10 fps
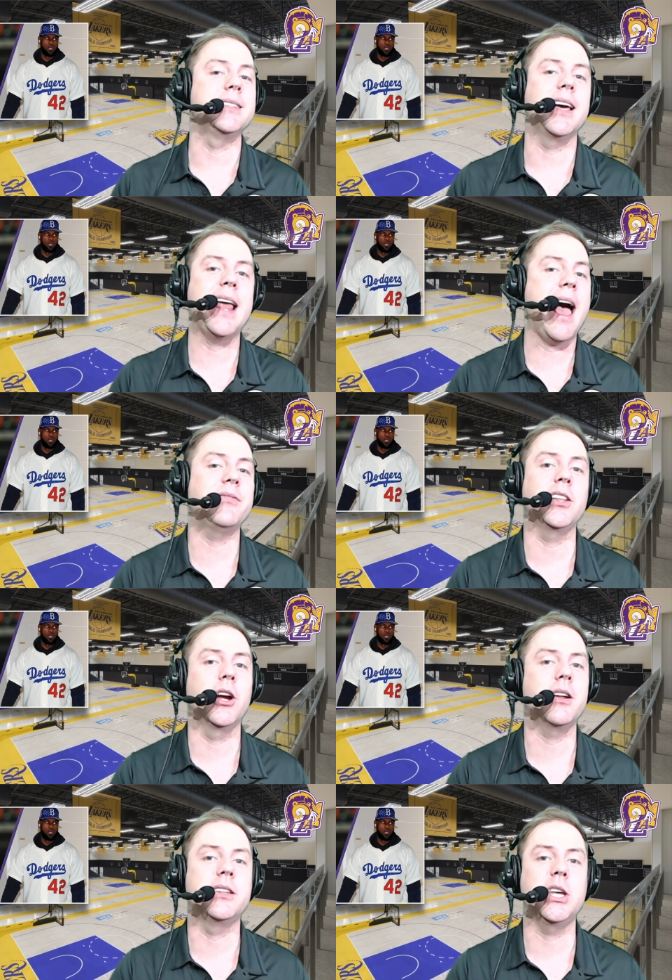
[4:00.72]
going to have to
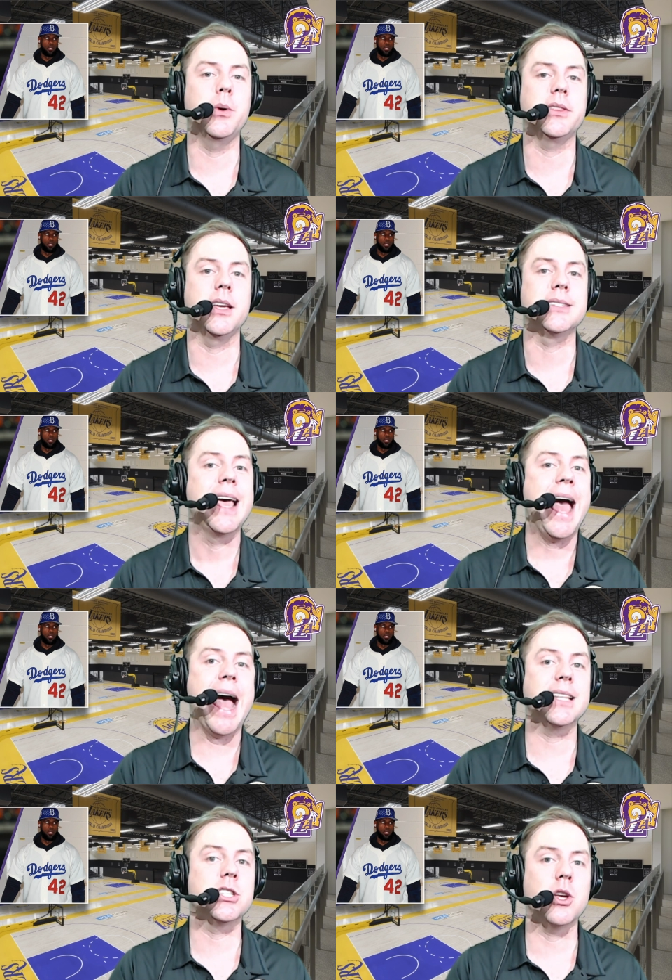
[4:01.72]
learn to deal with this
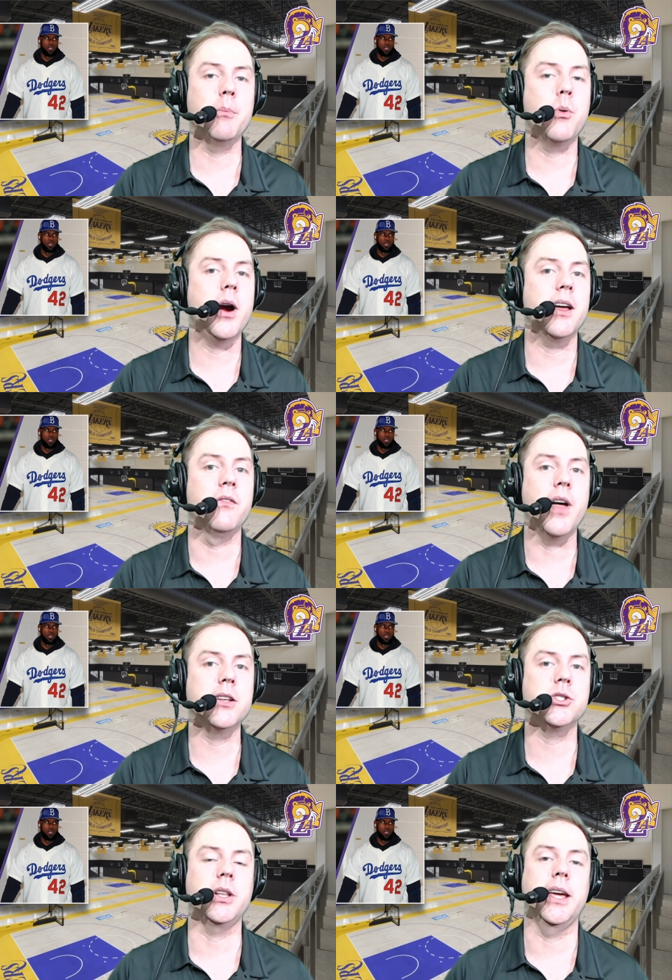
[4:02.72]
at some point
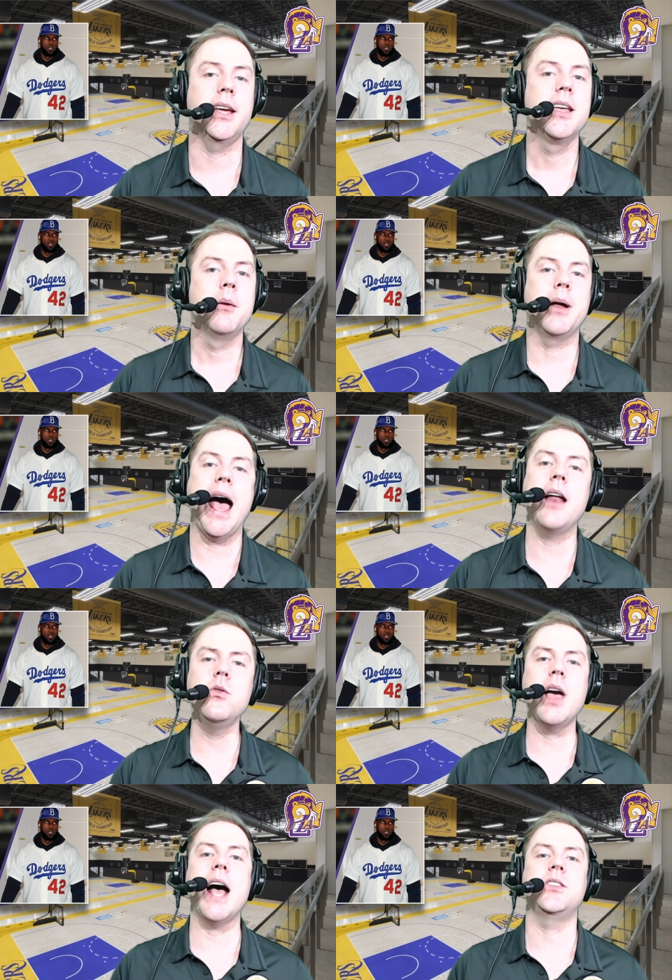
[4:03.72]
eventually. But how do
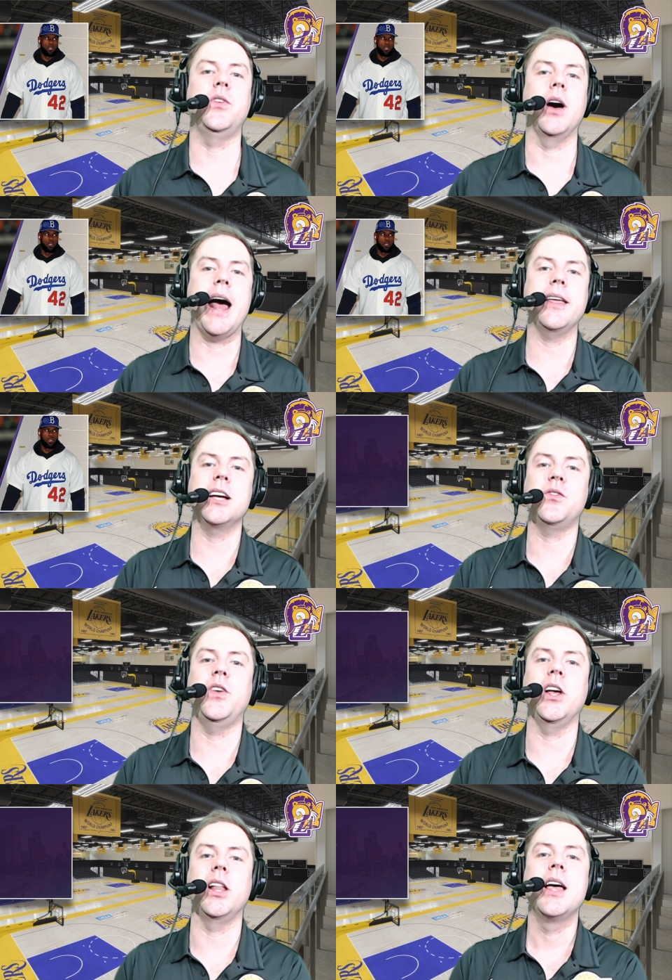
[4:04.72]
you guys feel? How do you guys
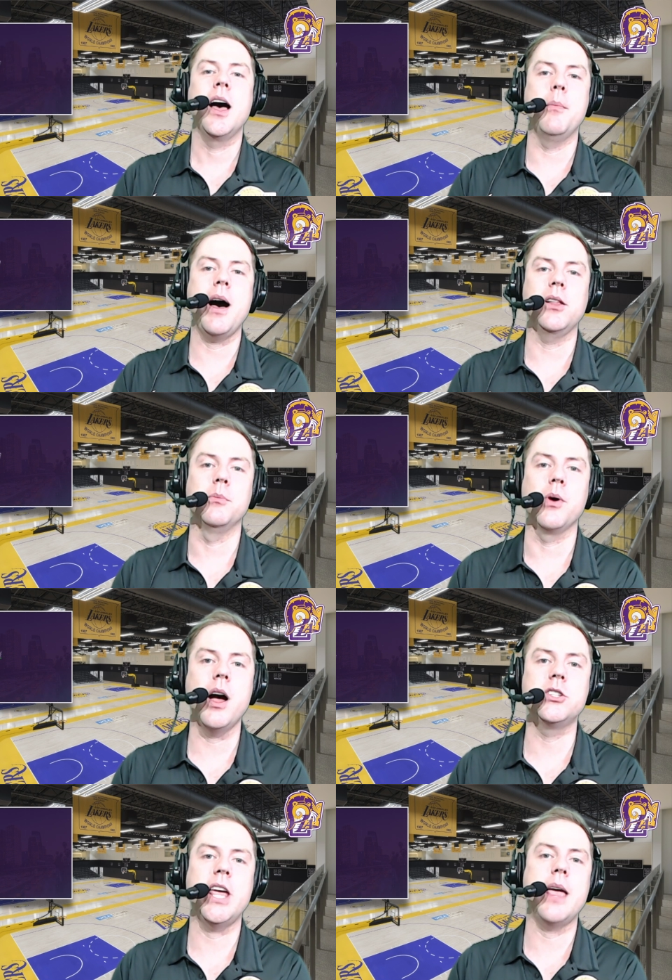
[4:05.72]
feel about
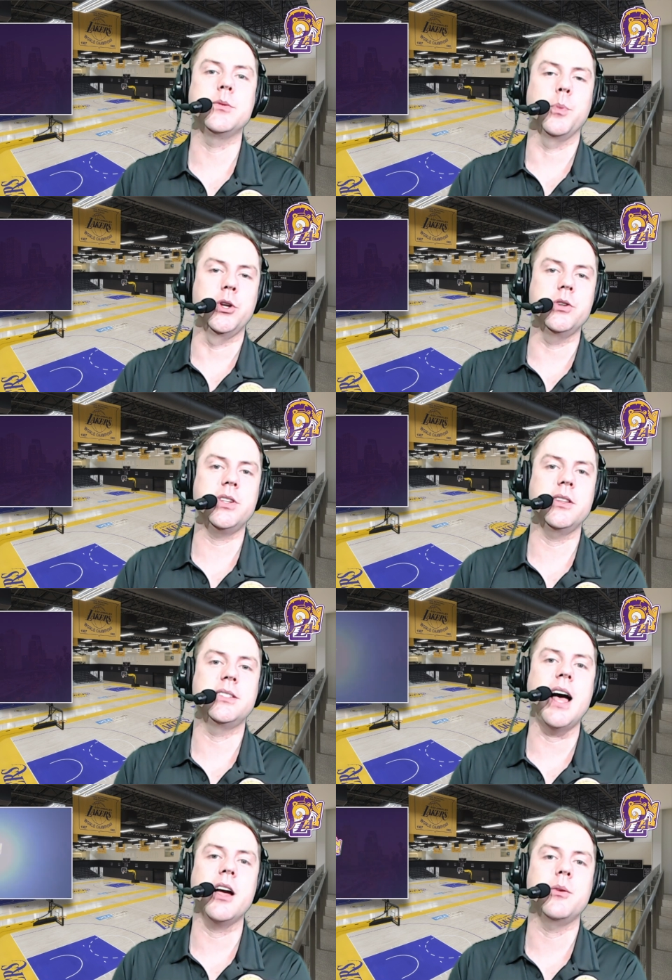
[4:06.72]
LeBron James producing this
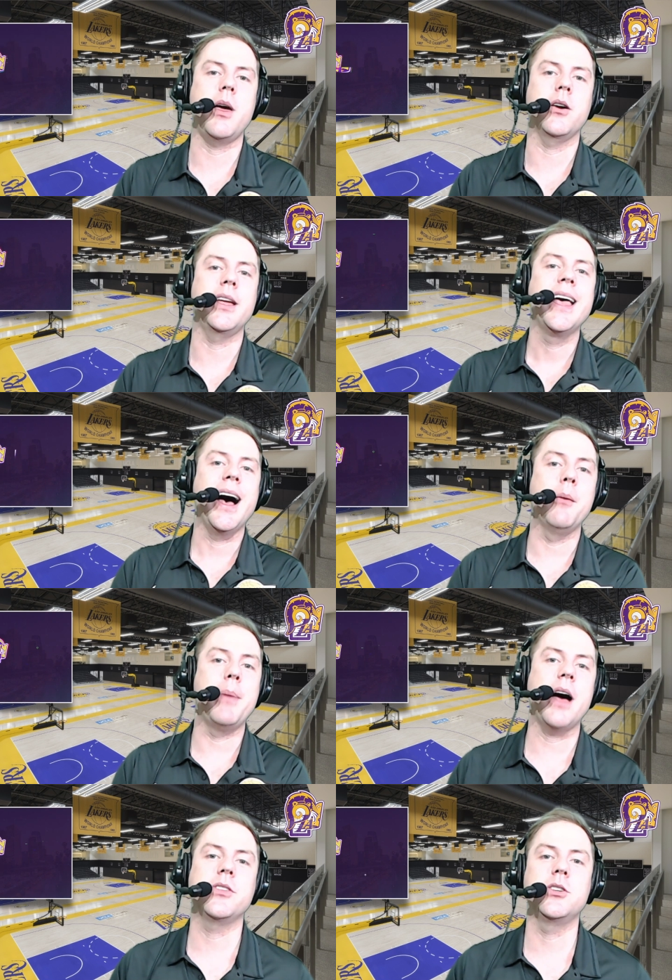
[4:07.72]
documentary
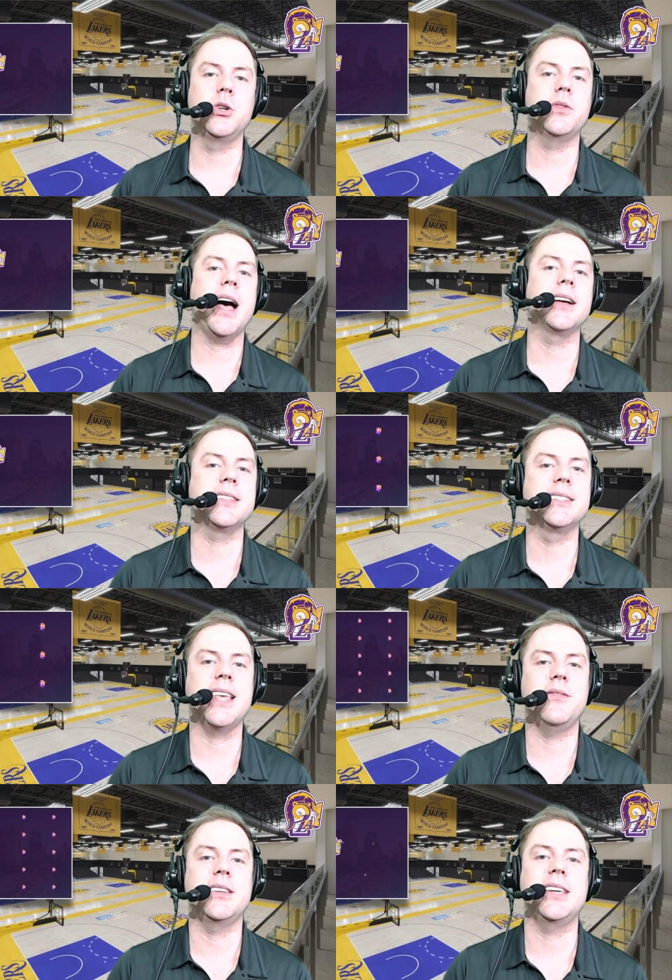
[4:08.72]
about the
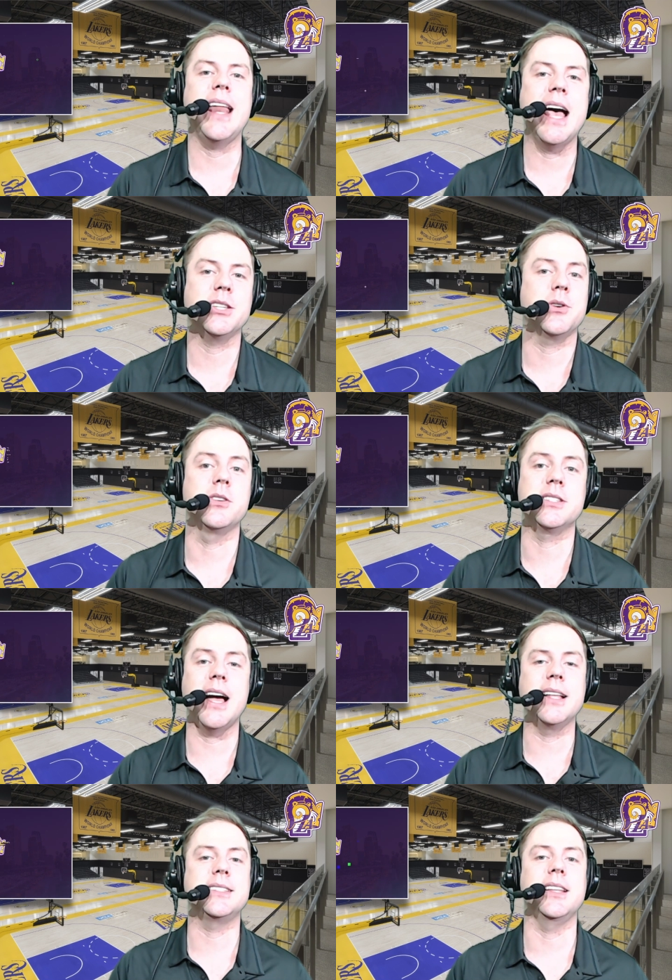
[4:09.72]
2017 Astros
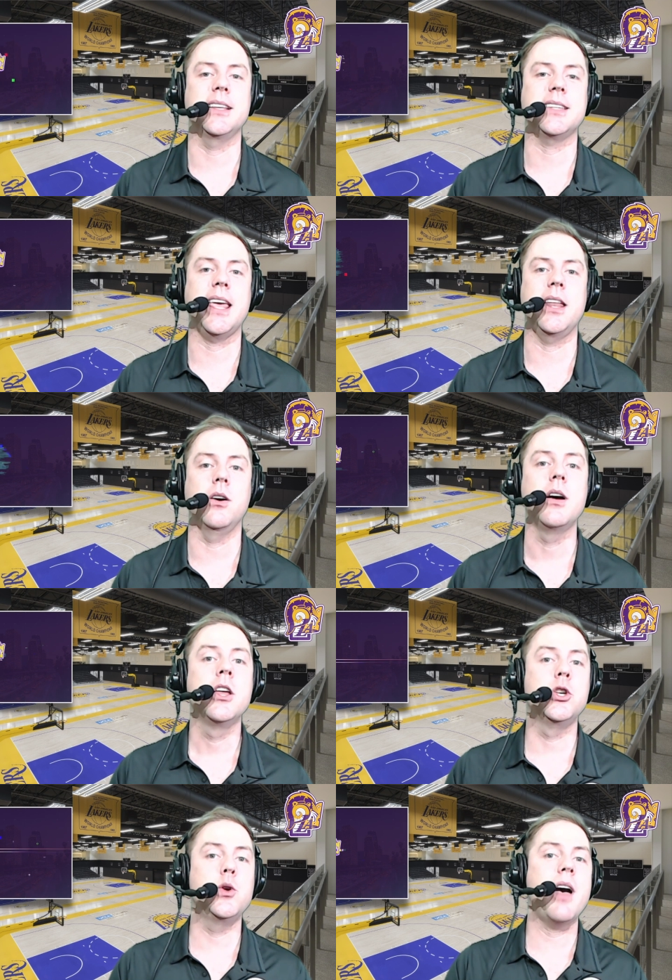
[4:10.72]
sign stealing scandal?
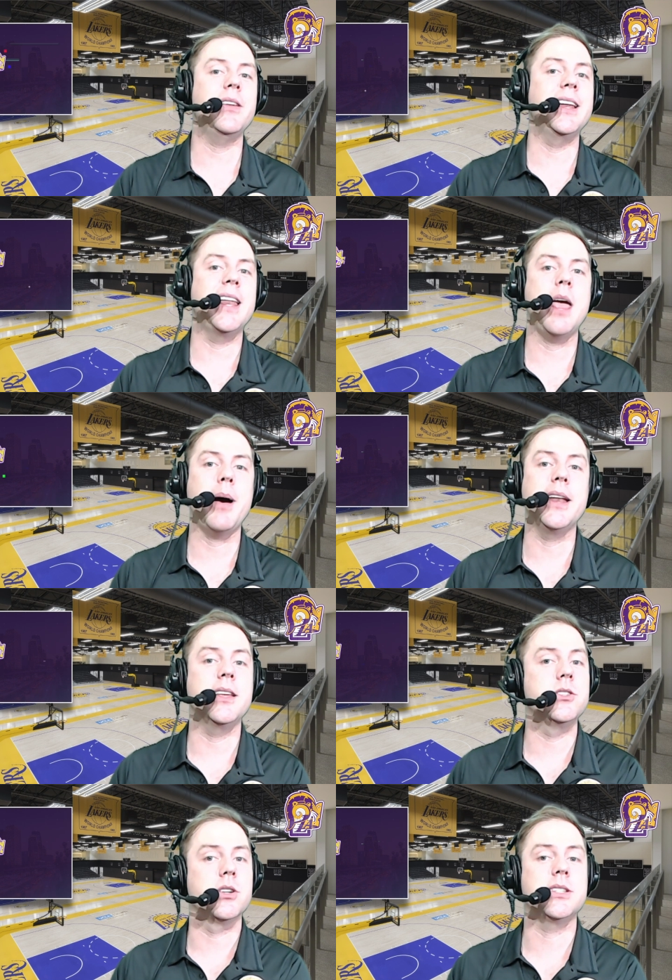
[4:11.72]
Do you have any name
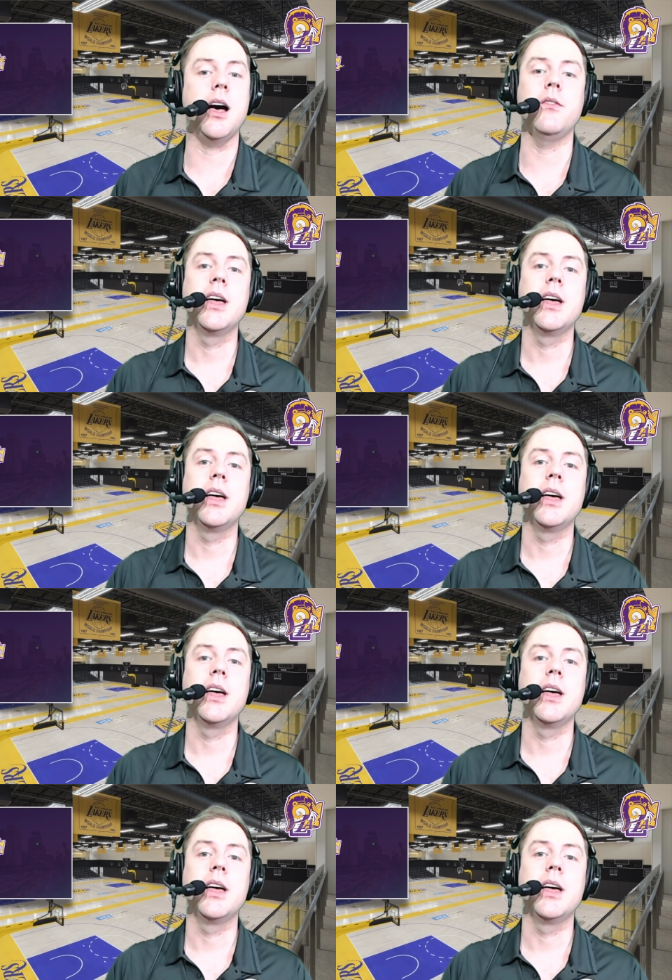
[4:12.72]
ideas yourself?